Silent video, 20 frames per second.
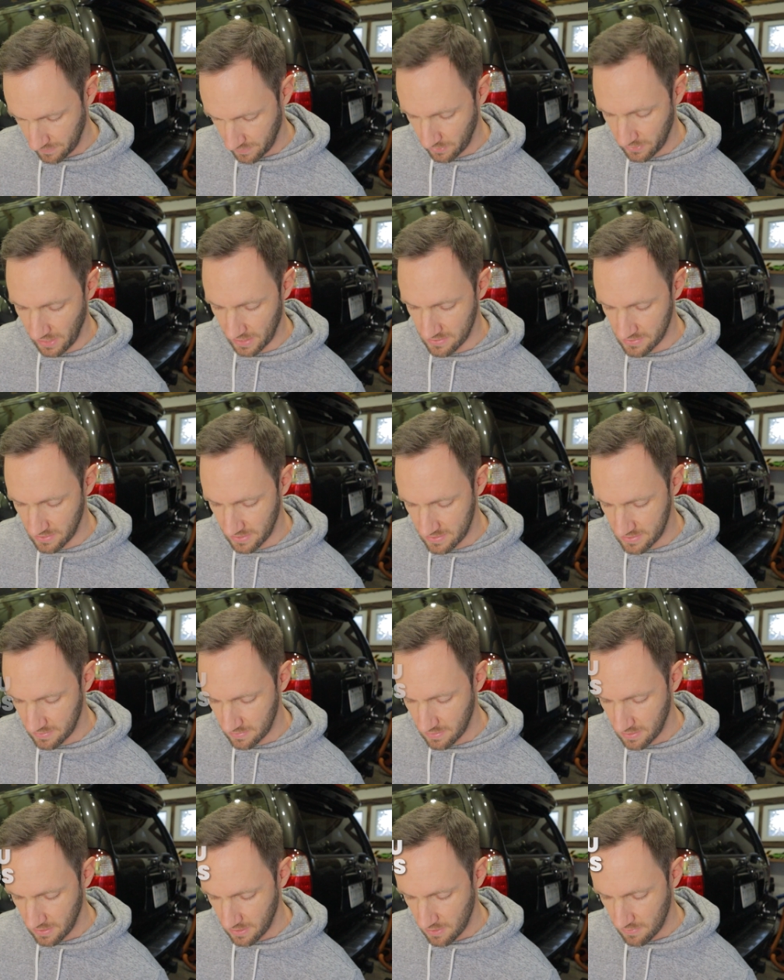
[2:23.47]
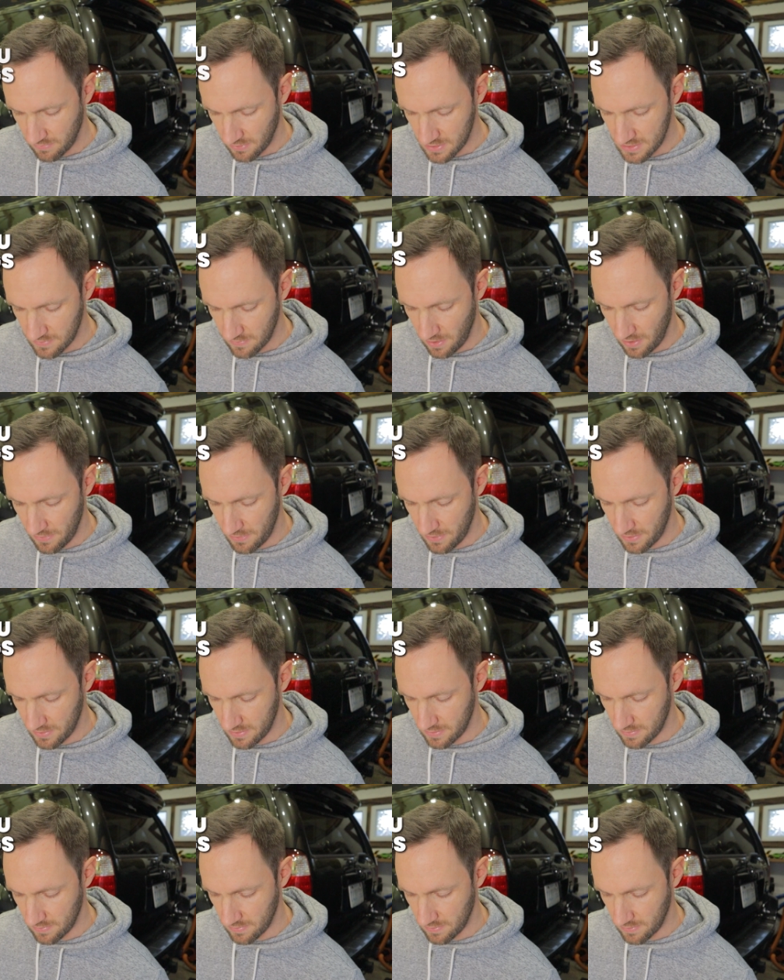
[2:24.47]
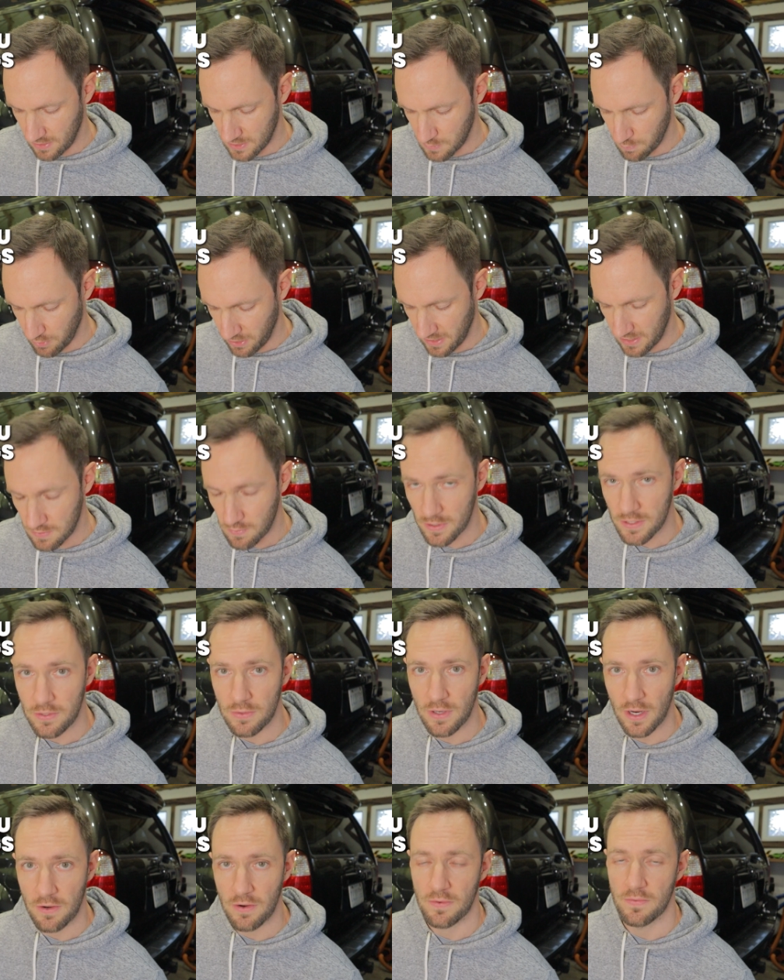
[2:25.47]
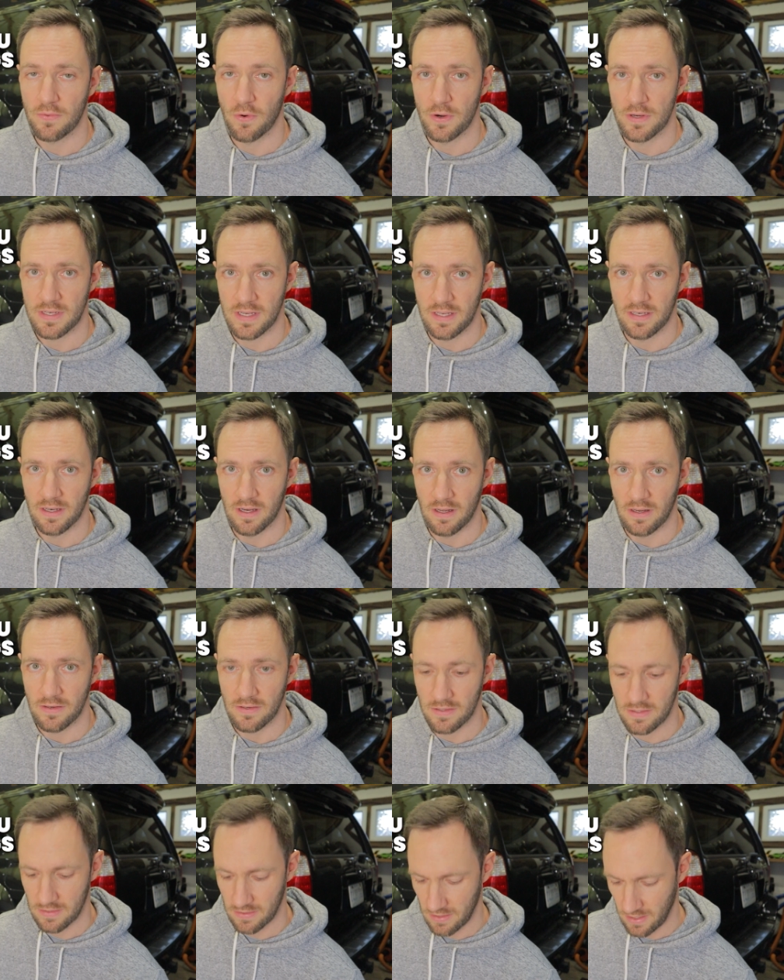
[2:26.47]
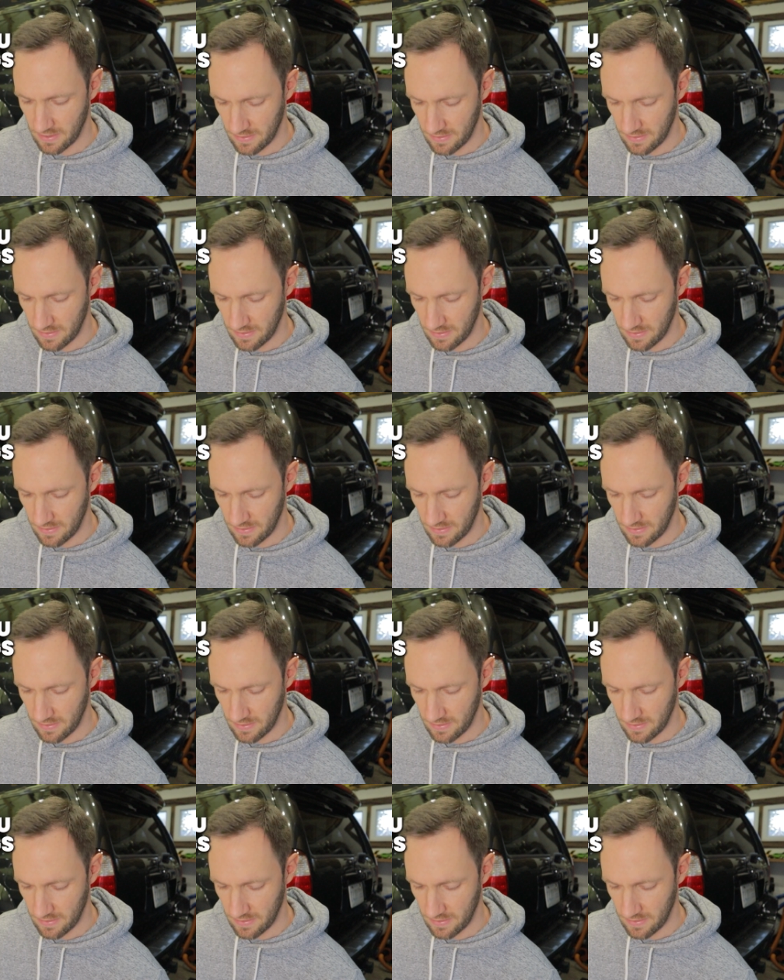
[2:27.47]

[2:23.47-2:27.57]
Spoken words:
Okay, so first of all, the springs were $214.